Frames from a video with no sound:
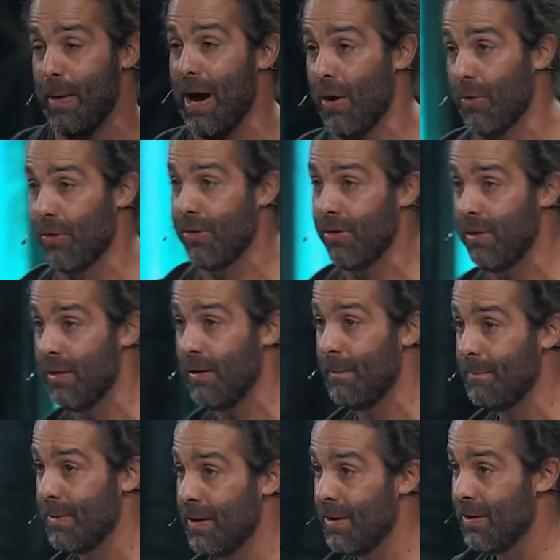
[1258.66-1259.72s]
mouth,
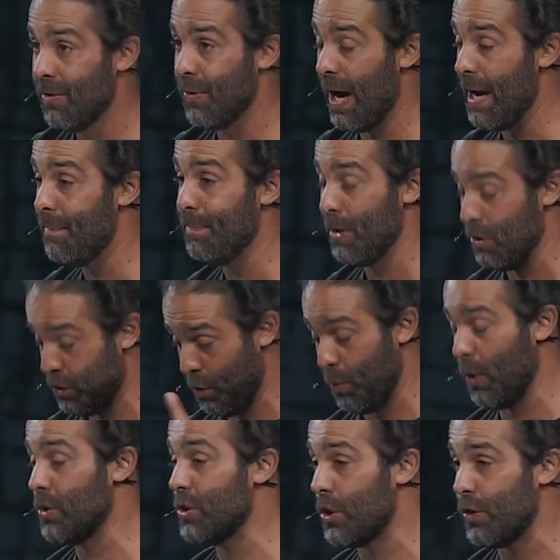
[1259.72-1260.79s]
right? Because your
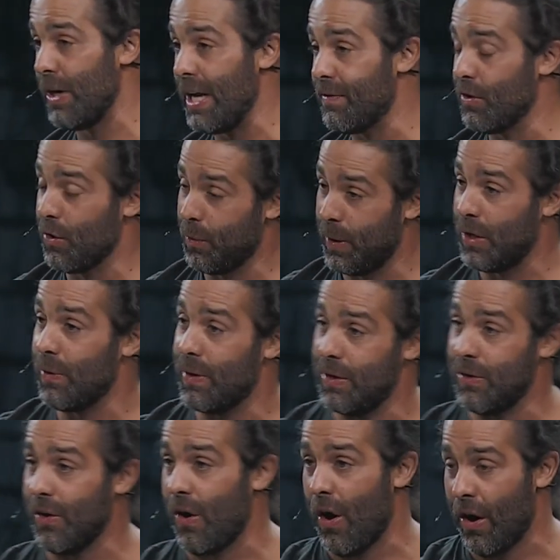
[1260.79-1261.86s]
words are created, they're a window into
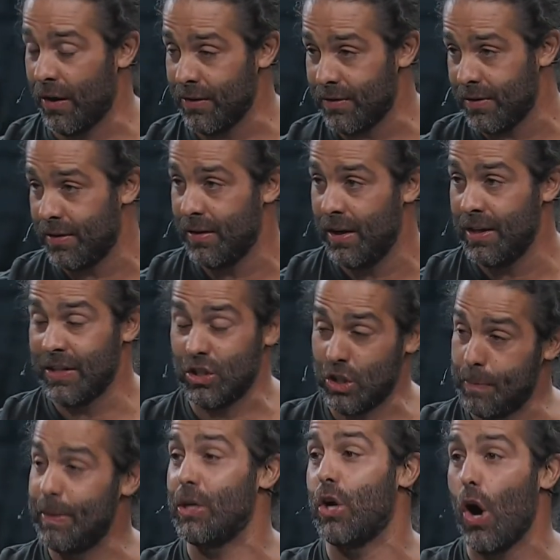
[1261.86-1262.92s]
your heart, they
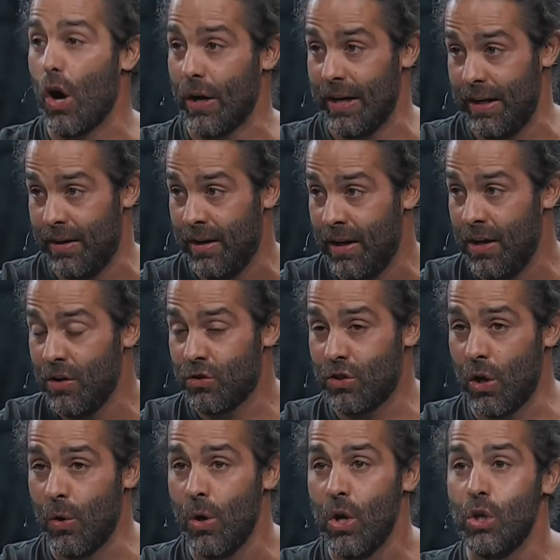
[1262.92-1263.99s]
should be guarded.
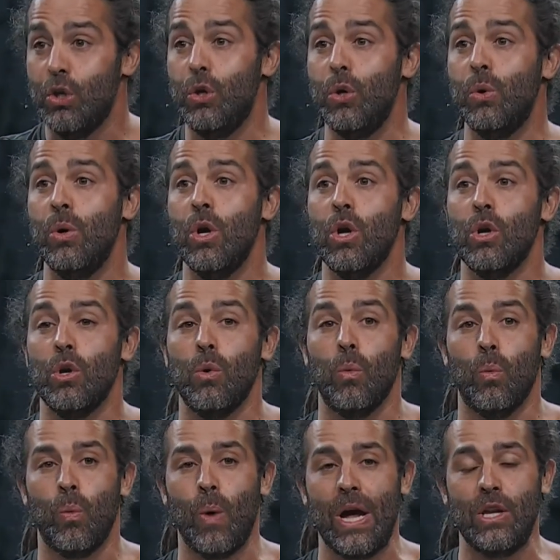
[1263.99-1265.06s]
So you
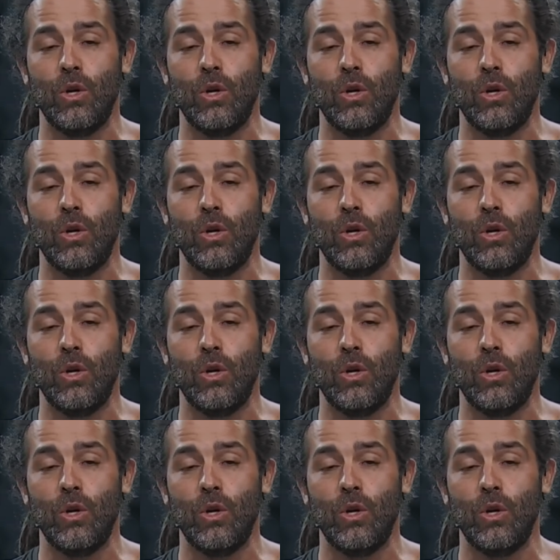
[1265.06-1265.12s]
when